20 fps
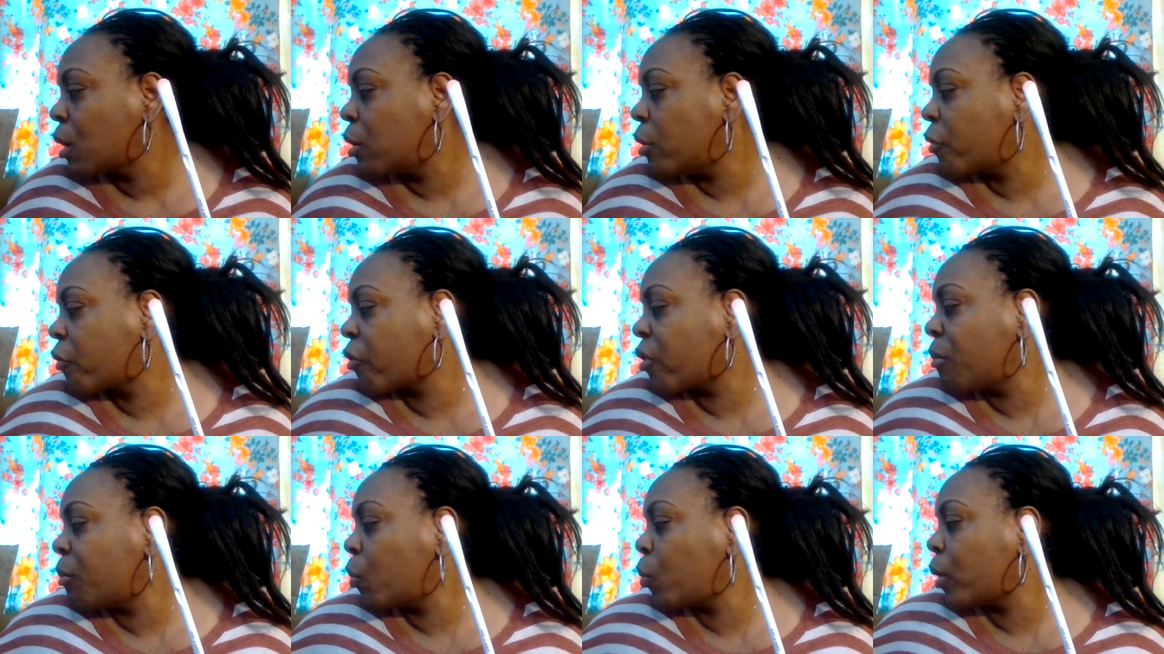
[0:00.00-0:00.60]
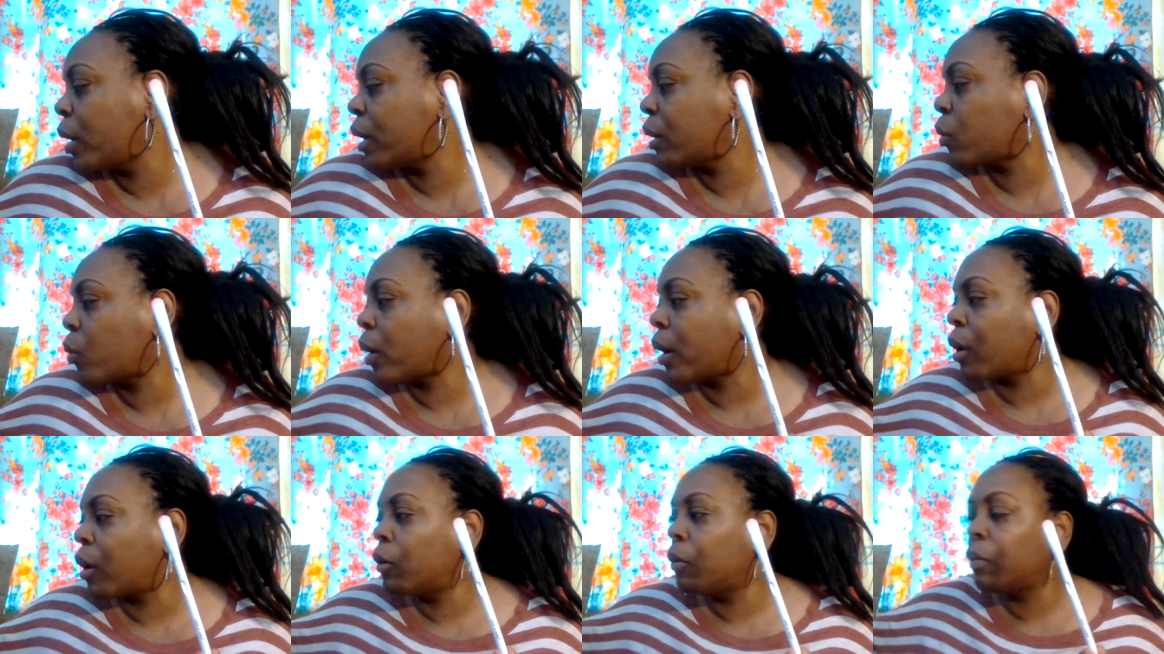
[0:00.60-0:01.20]
from wet n
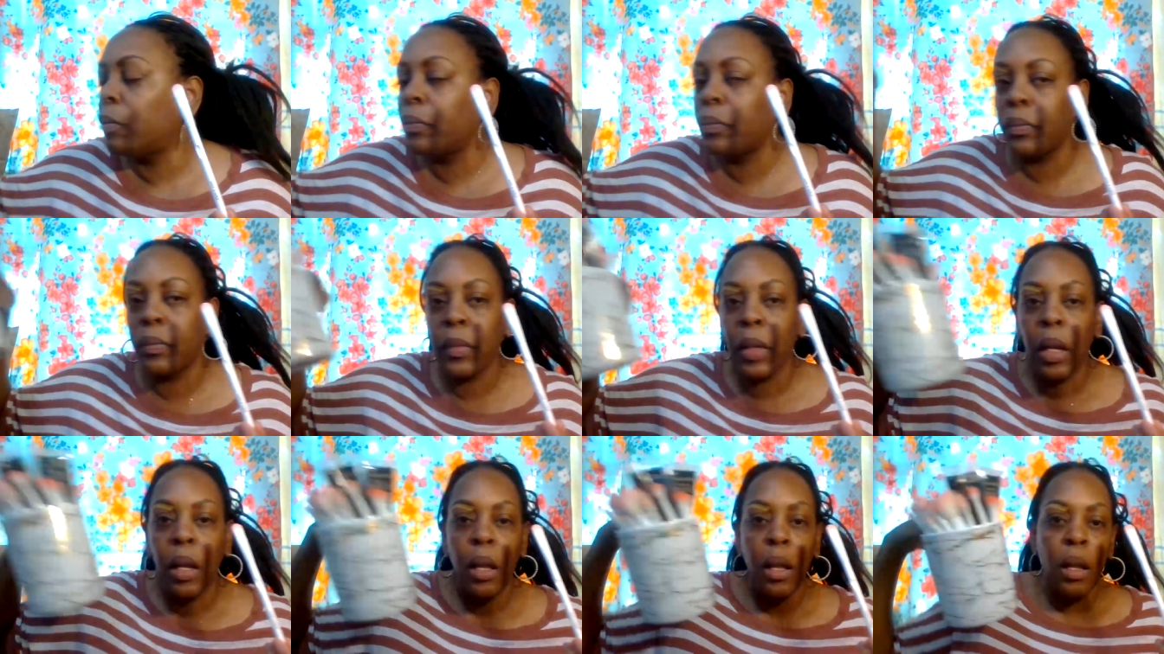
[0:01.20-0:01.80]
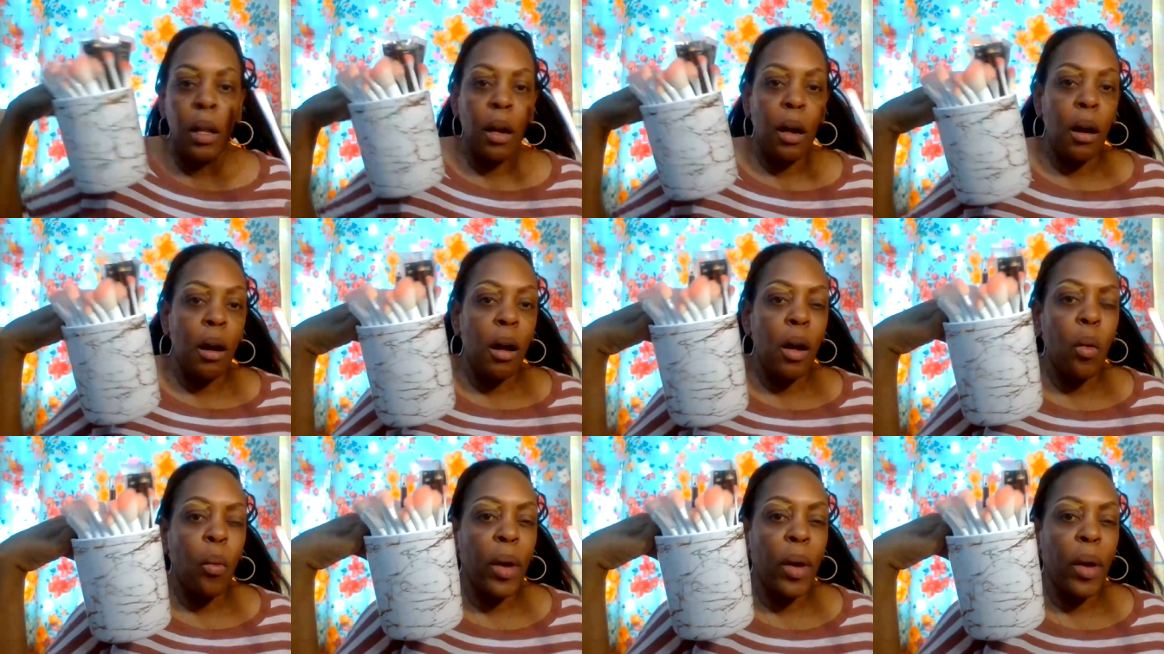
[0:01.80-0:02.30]
wild uh,